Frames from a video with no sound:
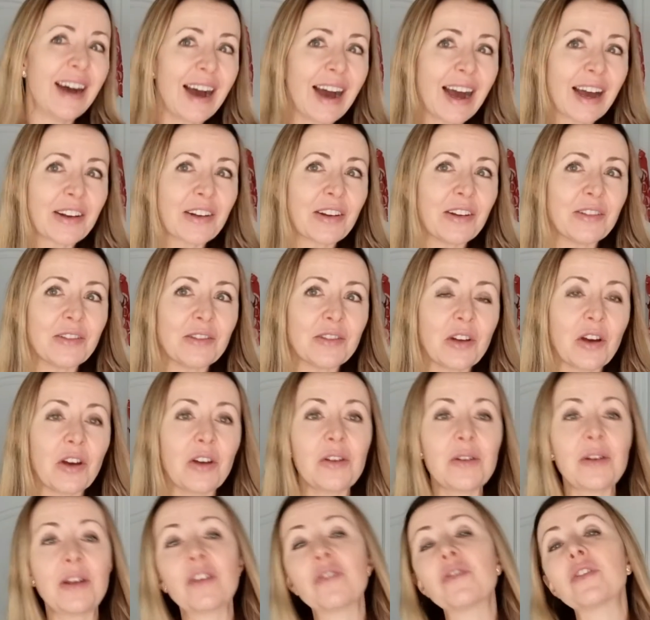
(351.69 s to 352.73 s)
I don't
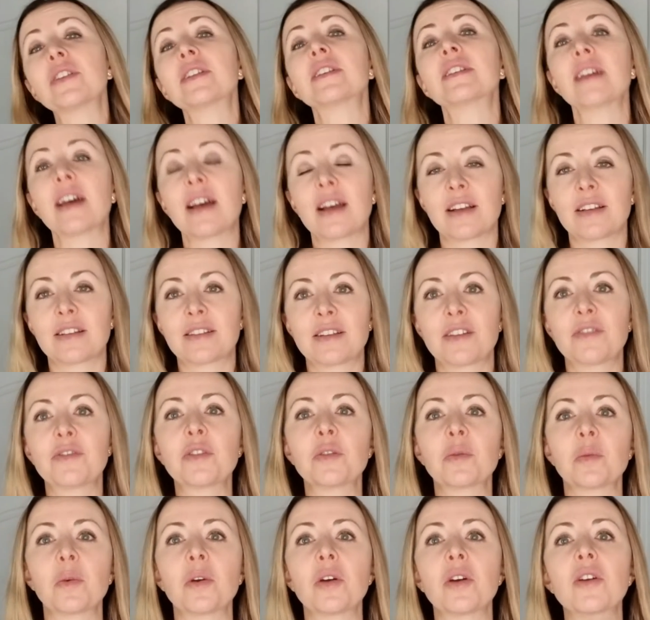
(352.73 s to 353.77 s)
know if it does. If
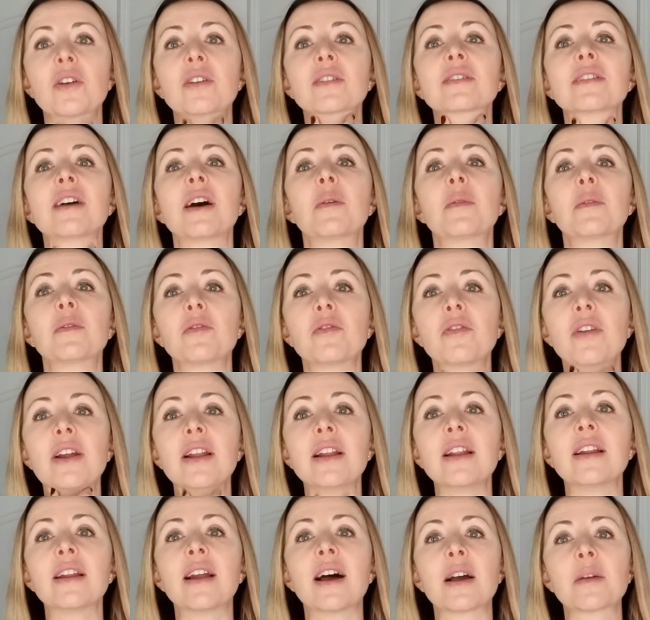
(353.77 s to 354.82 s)
it works, I would
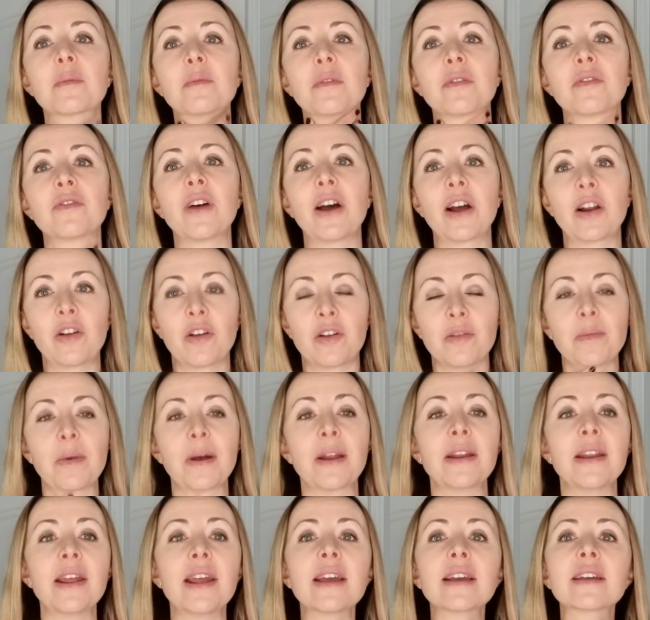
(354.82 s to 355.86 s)
really like Profhilo on my
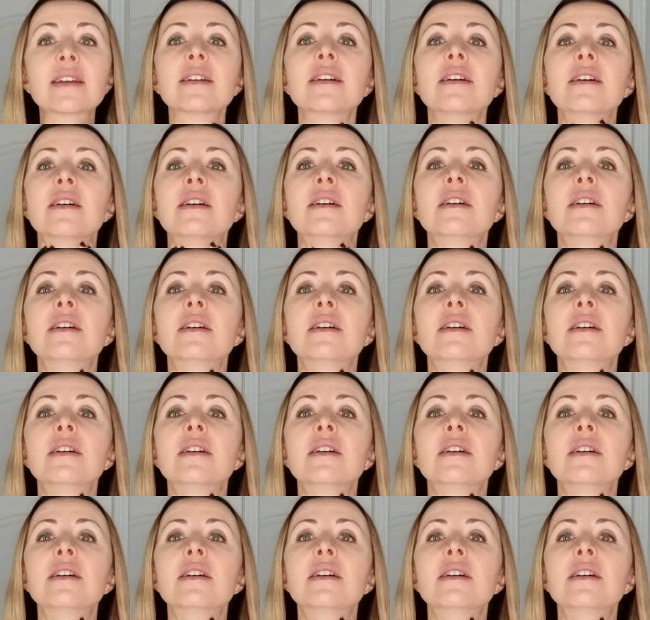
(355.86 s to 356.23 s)
neck,